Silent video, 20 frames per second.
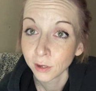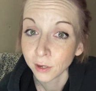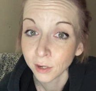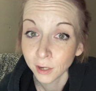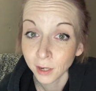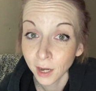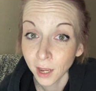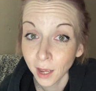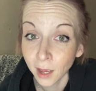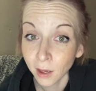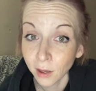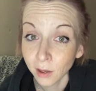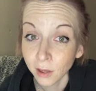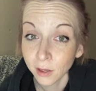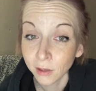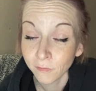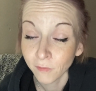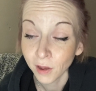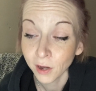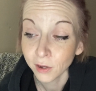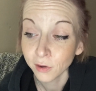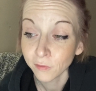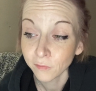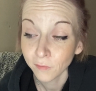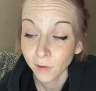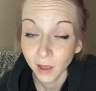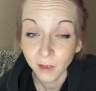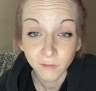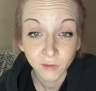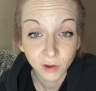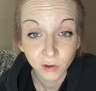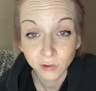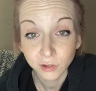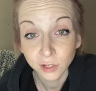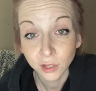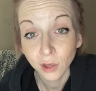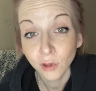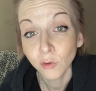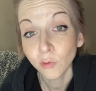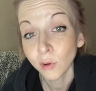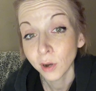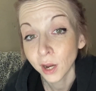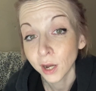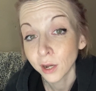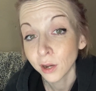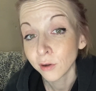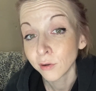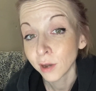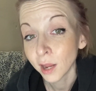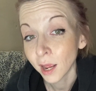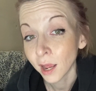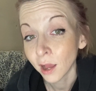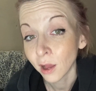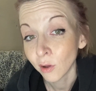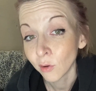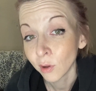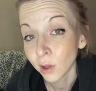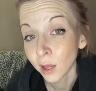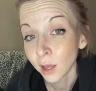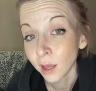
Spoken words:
5 years ago what I know now,